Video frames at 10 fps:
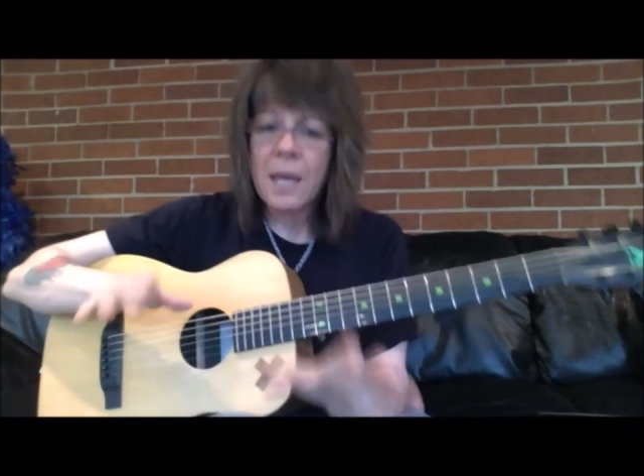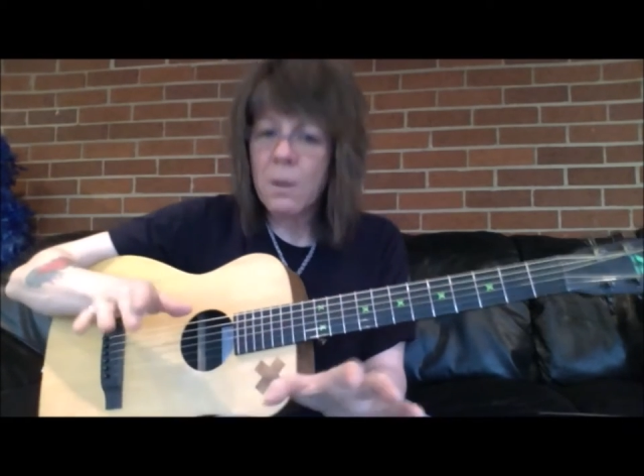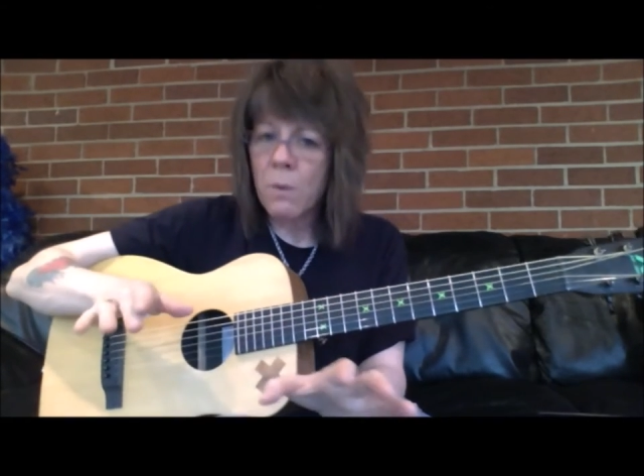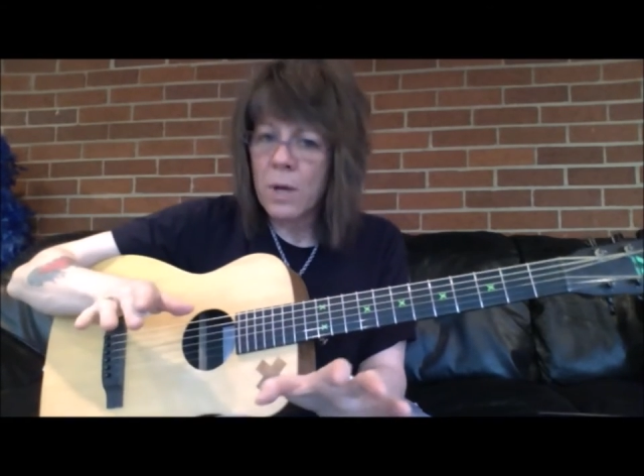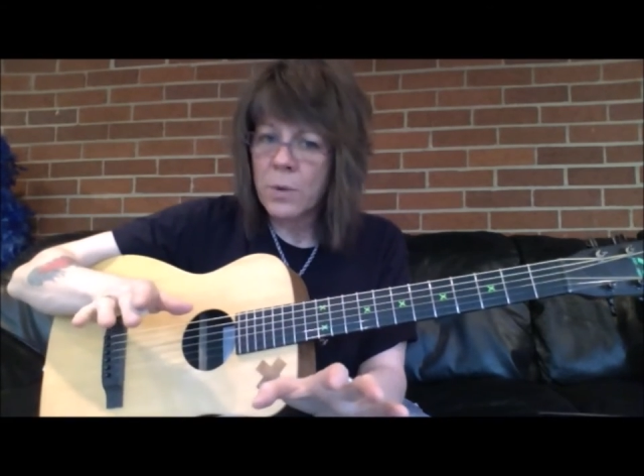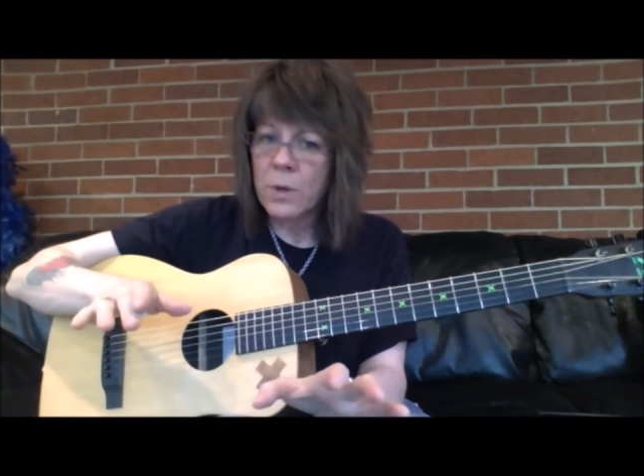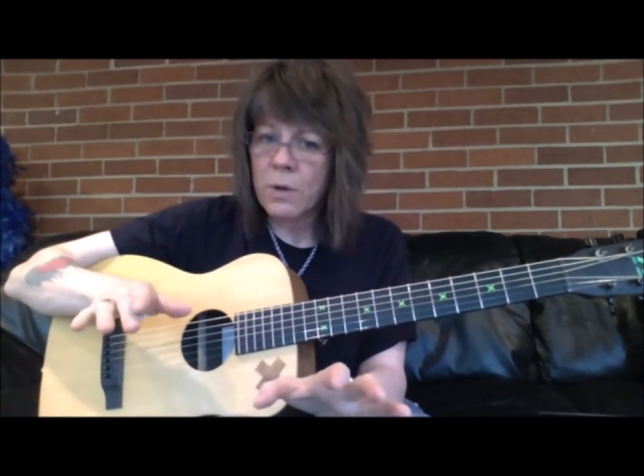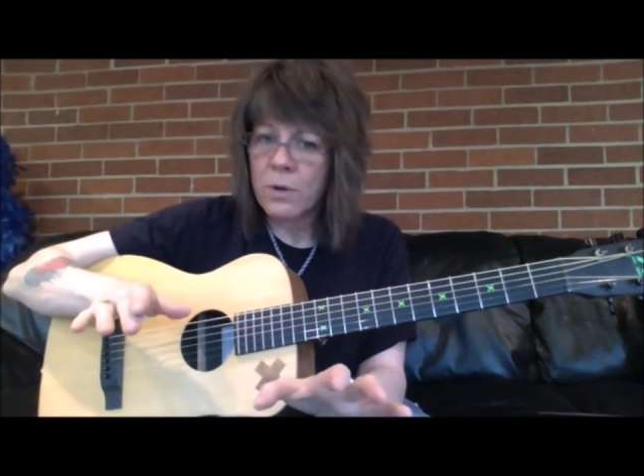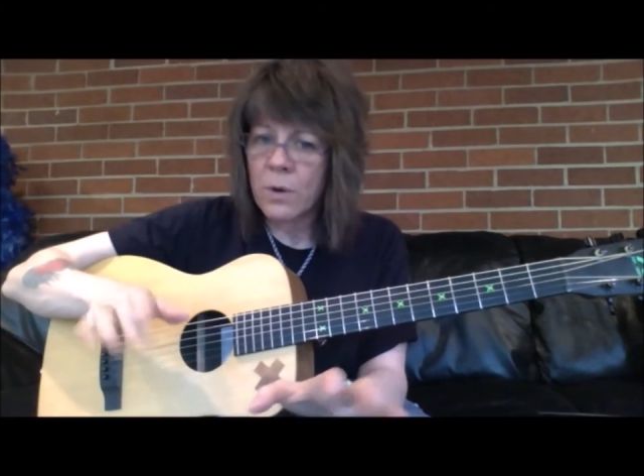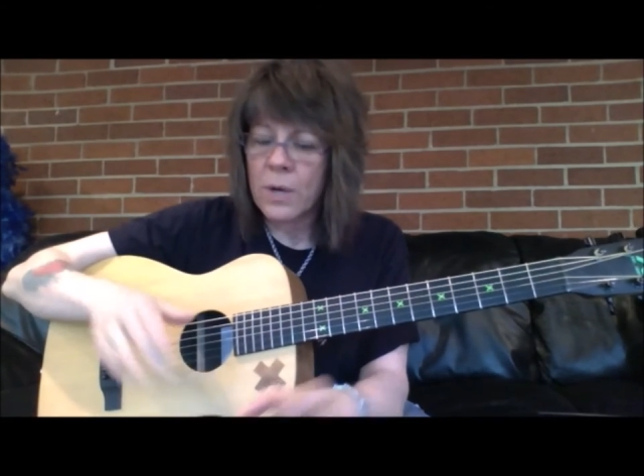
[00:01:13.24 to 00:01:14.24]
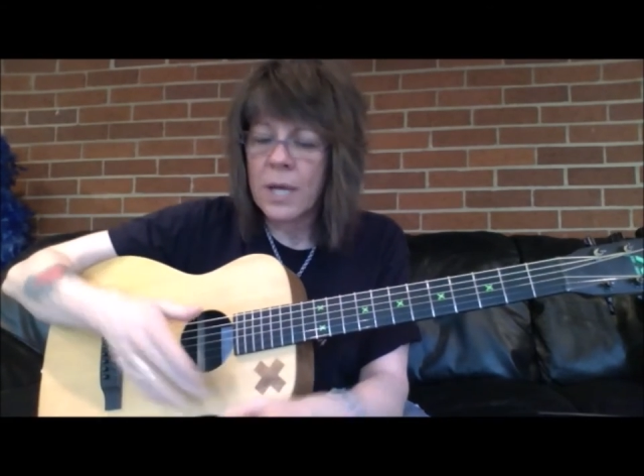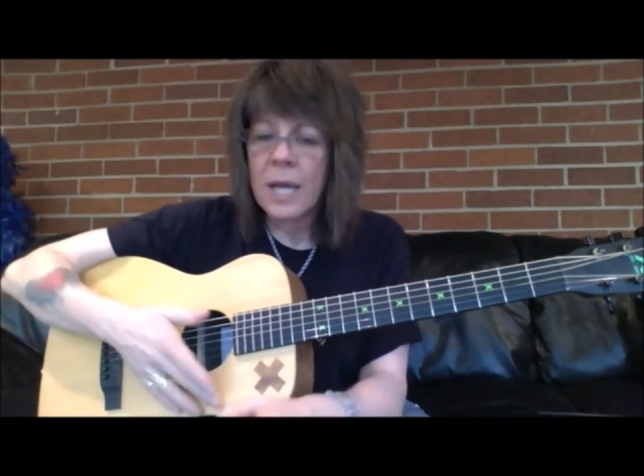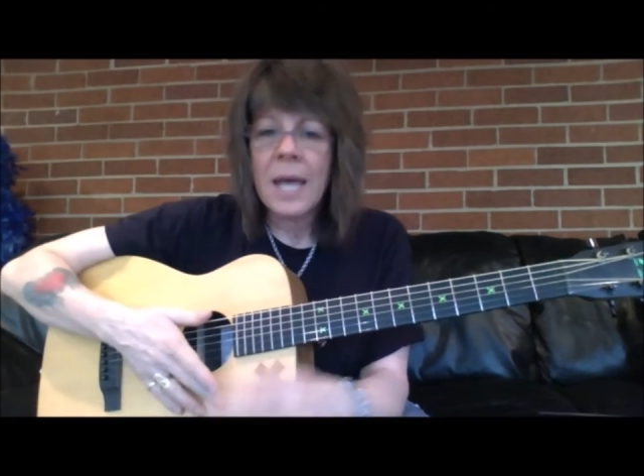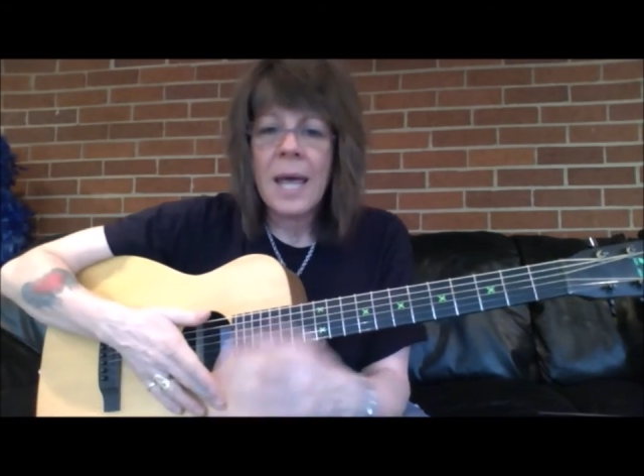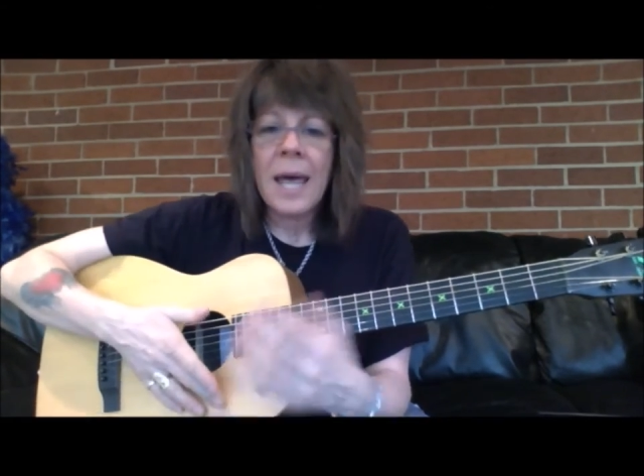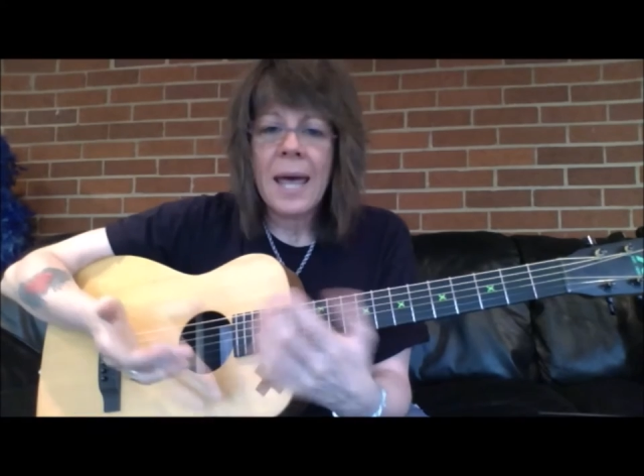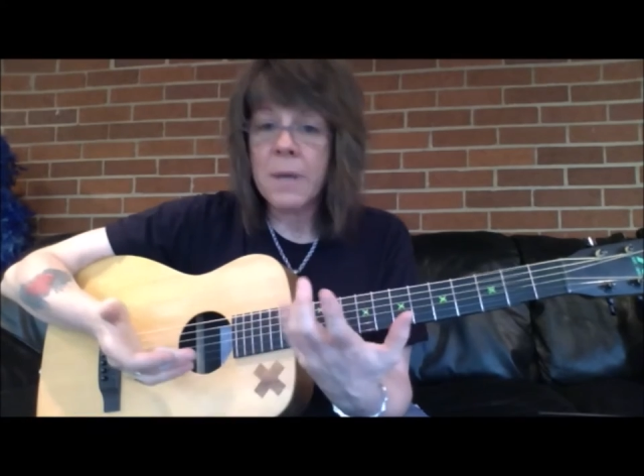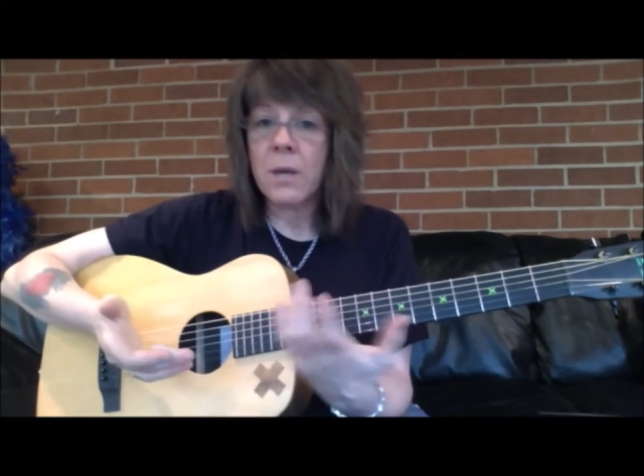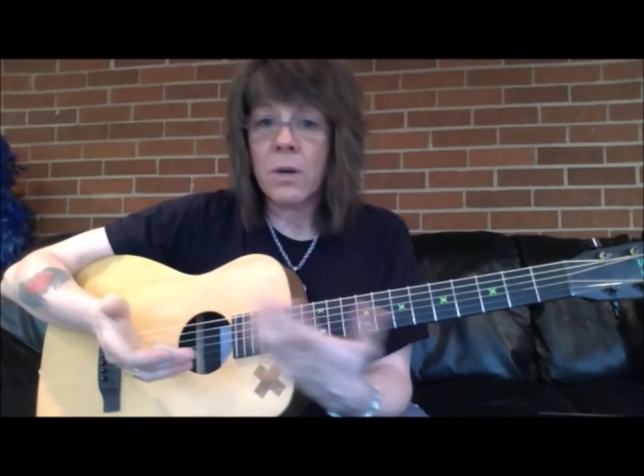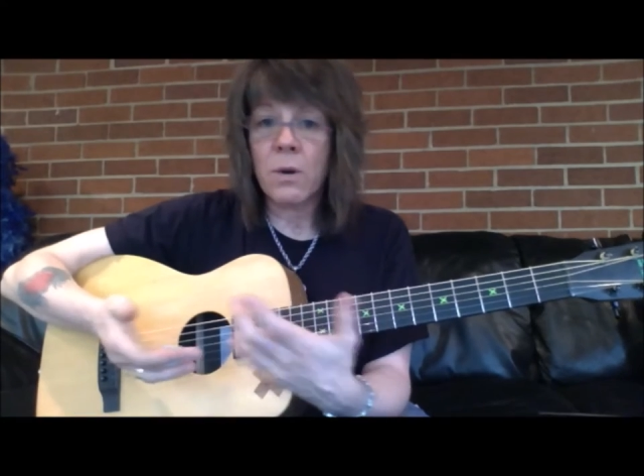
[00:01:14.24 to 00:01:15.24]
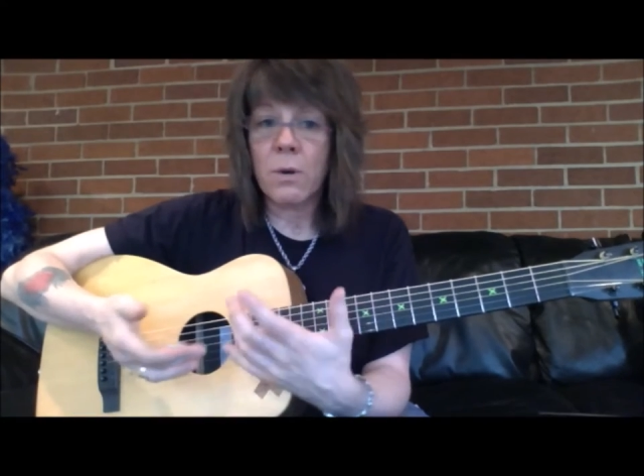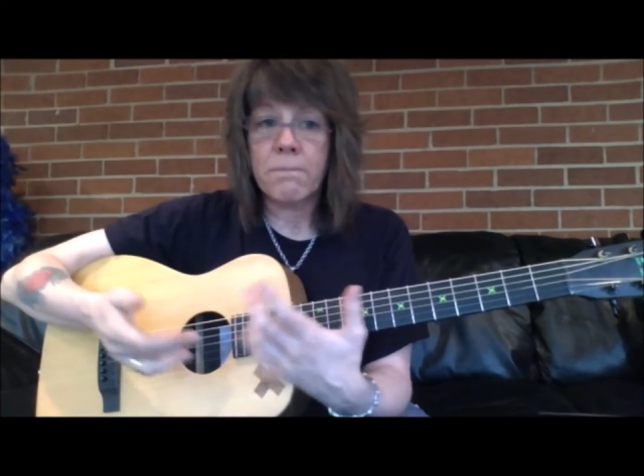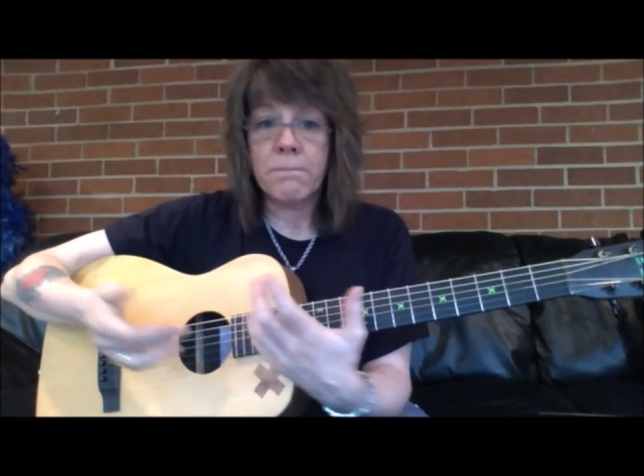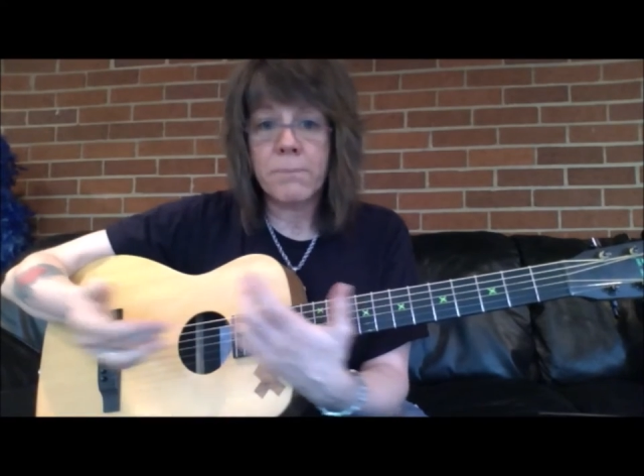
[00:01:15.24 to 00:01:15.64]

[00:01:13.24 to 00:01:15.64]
he can watch what you're doing. Maybe you're